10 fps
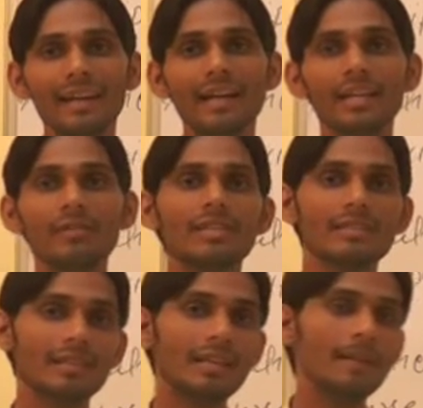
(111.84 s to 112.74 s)
creative
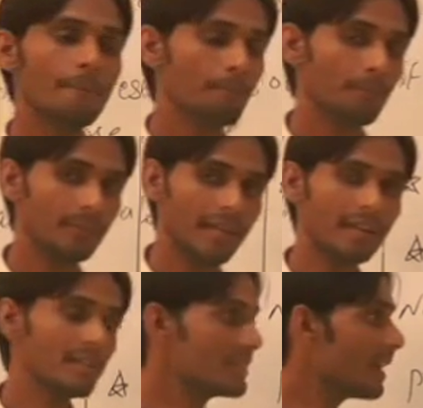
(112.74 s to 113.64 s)
skill.
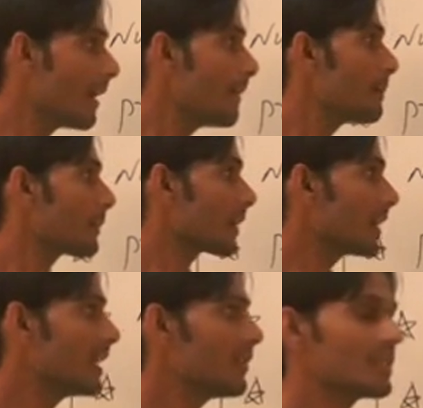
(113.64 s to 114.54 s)
That is the
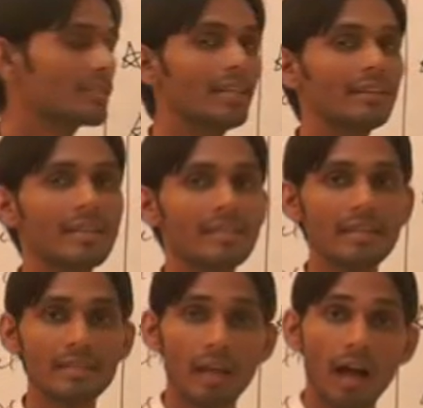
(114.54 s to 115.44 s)
creative skill in the
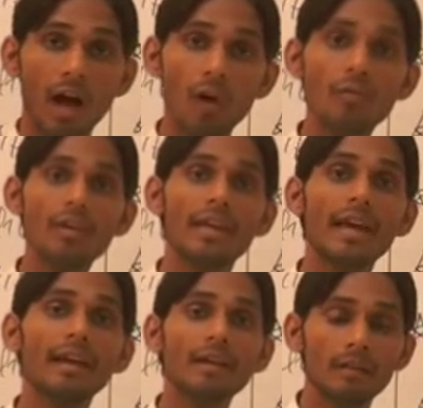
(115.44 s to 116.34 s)
sense how we
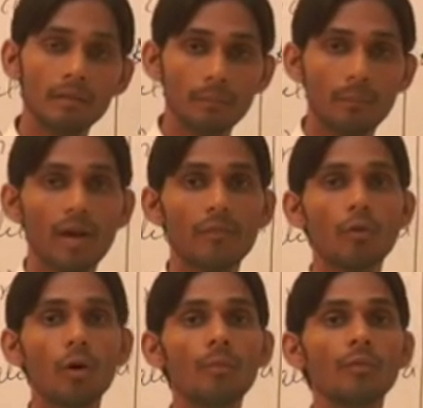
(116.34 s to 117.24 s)
can
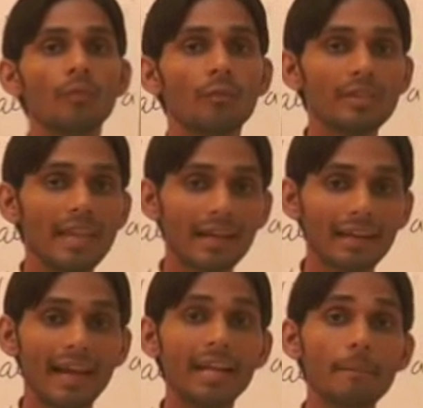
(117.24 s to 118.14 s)
perform with the
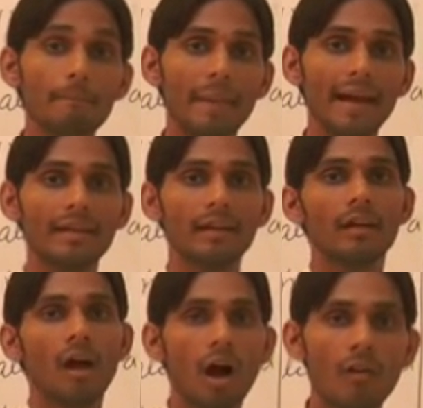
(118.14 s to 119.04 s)
client better.
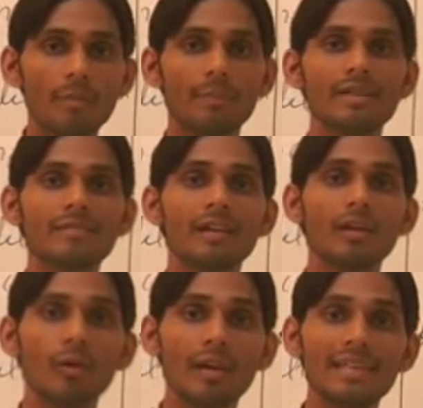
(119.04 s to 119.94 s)
Our personal
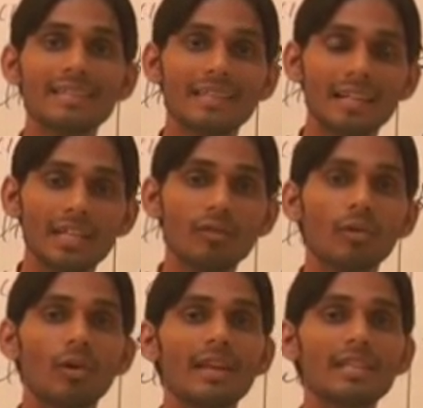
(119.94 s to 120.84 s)
knowledge, creative
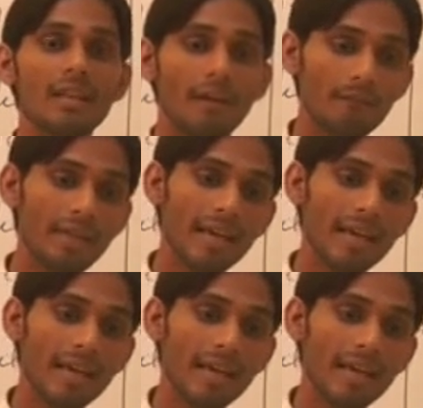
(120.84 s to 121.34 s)
knowledge, we